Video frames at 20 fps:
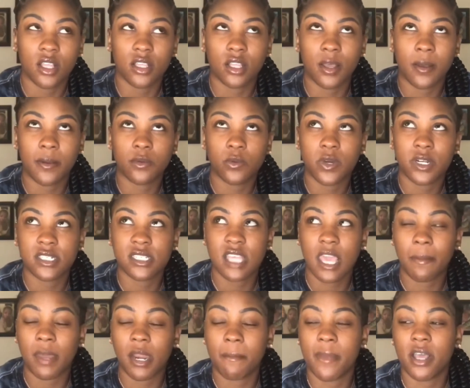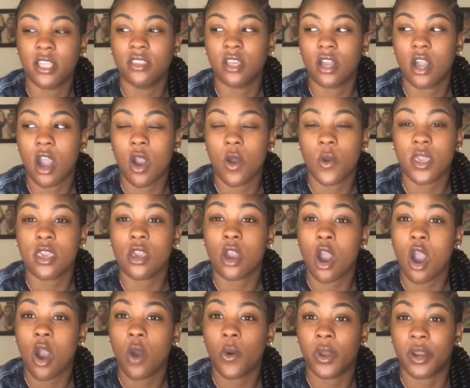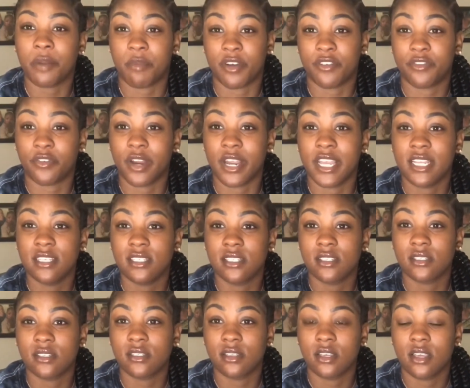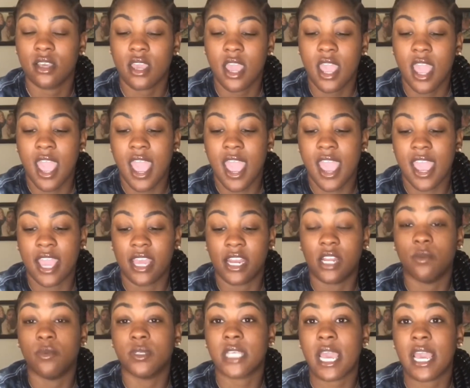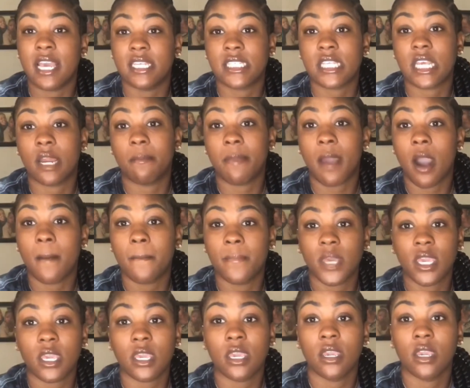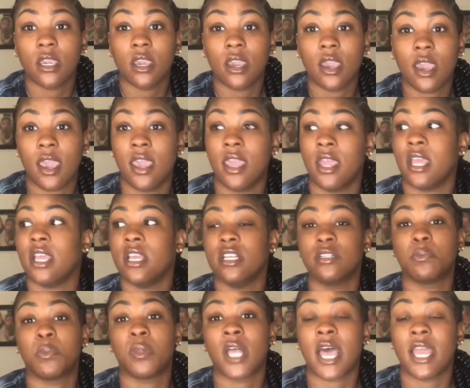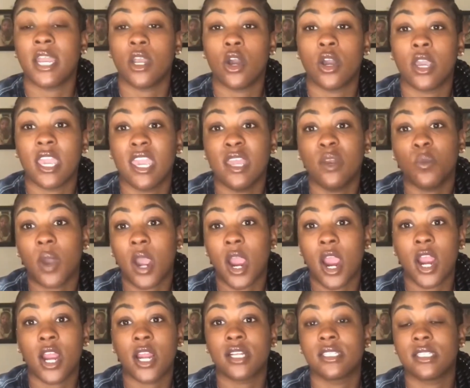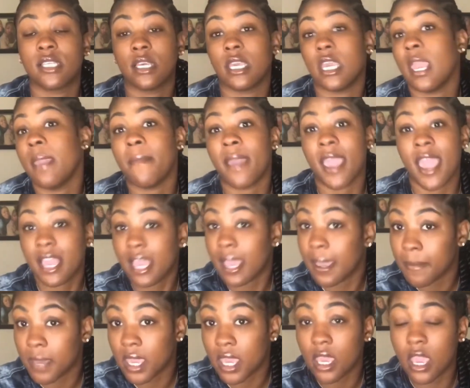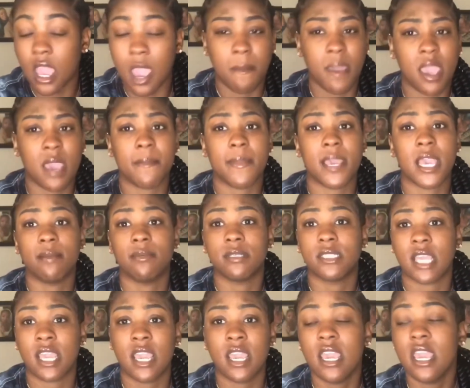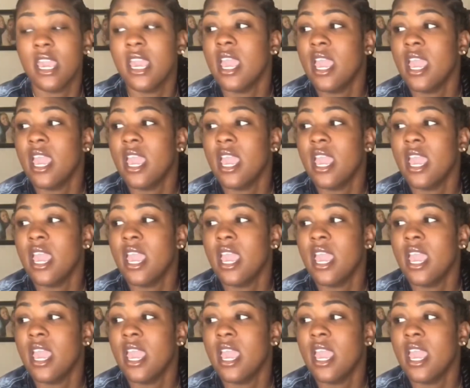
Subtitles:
I want to say about a month ago, he called one of my friends and he was asking about me and he's plotting on getting with her to get back at me and make me upset.